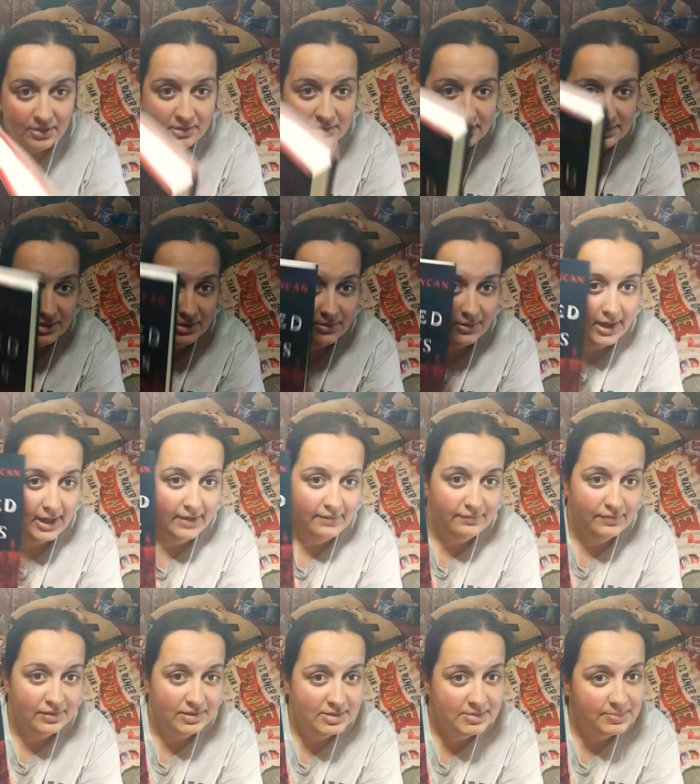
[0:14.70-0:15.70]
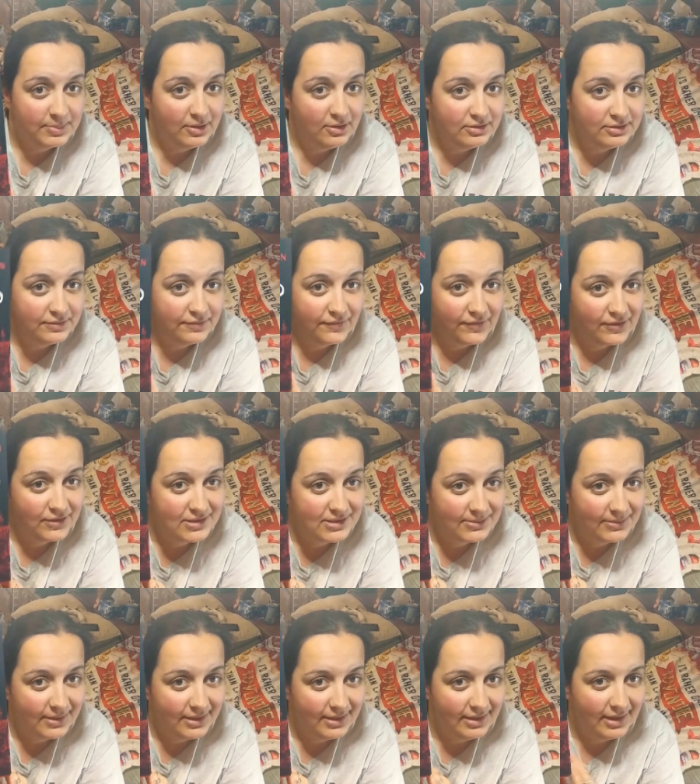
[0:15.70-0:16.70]
So I have this book, the first
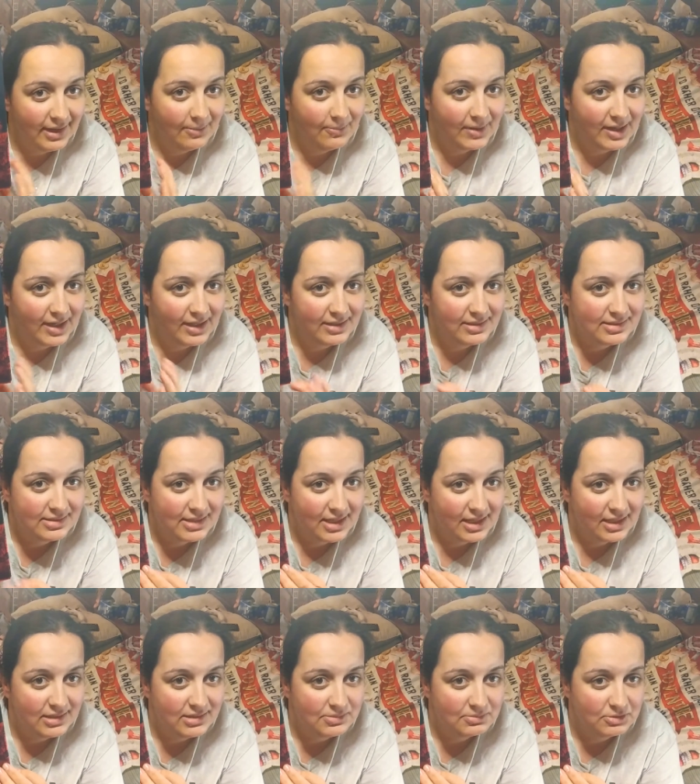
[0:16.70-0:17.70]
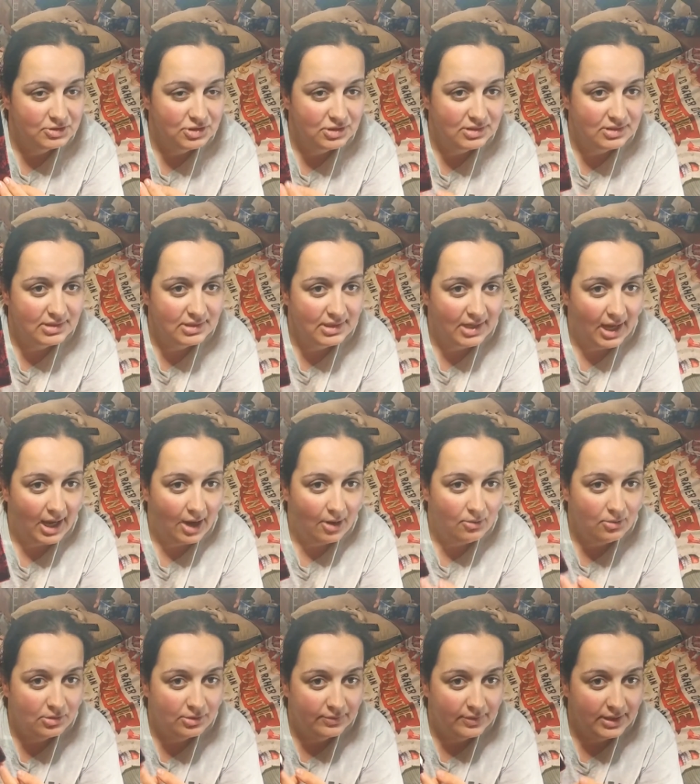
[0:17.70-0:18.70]
one, Wicked Saints, which is the
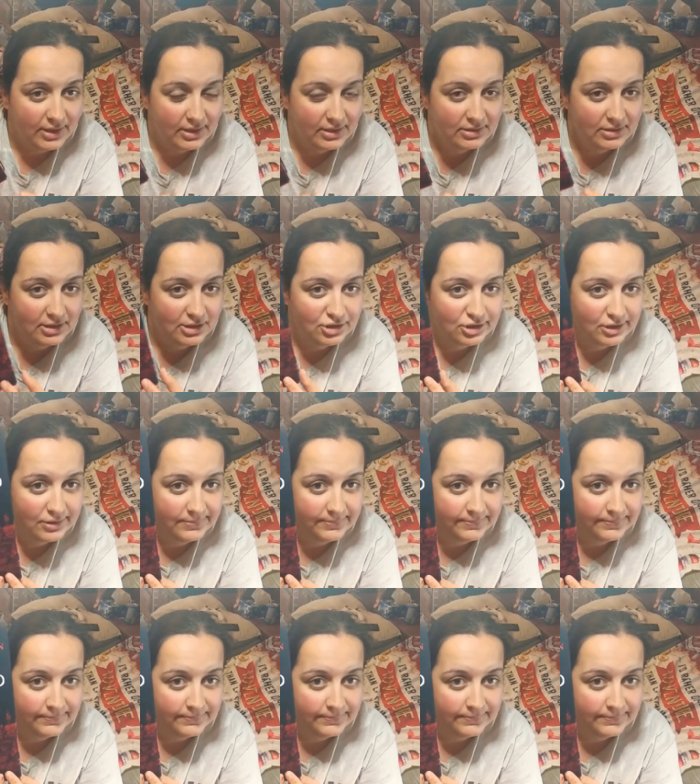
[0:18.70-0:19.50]
Owl Crate edition.